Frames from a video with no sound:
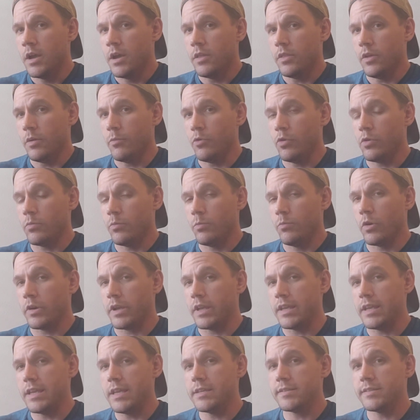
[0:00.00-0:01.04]
They're
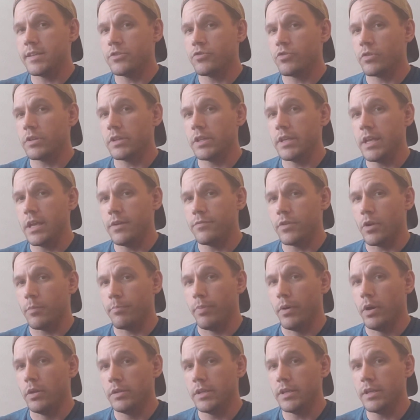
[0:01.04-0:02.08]
working eccentrically if they're
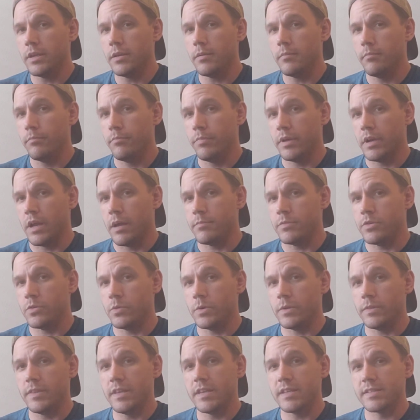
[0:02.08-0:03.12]
pulling, but I'm
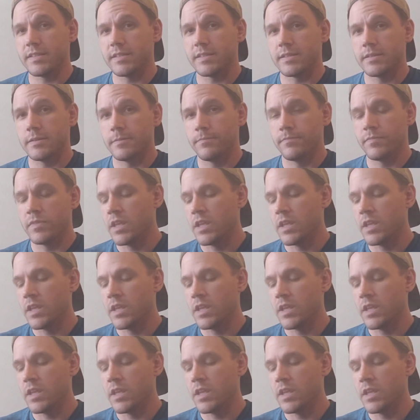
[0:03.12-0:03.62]
doing this.